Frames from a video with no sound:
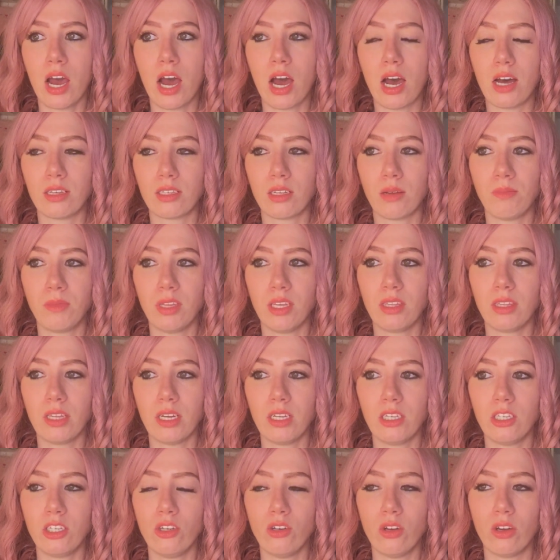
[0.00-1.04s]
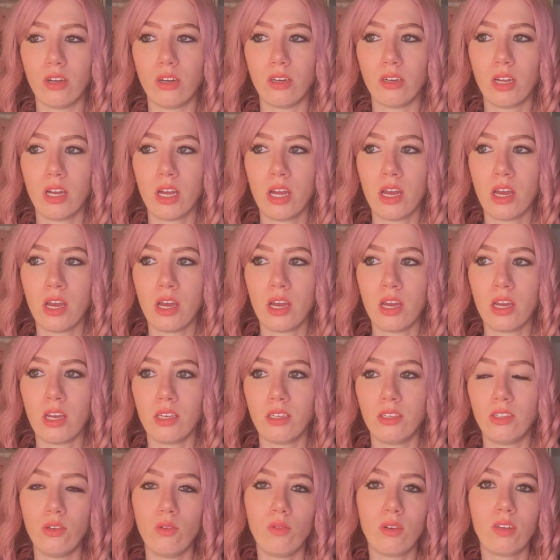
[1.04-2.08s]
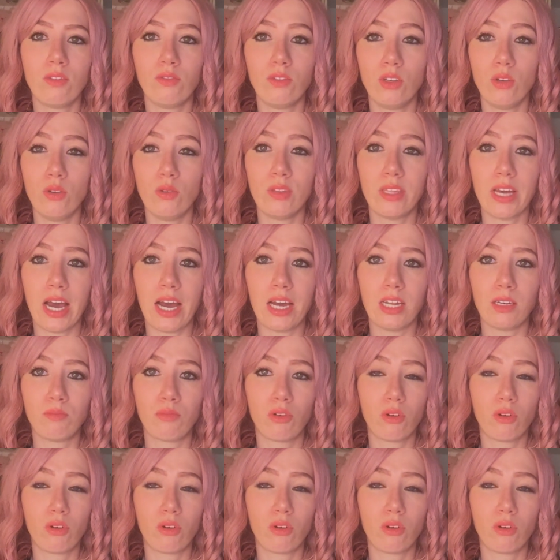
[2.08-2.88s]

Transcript: something that, you know, still gives you that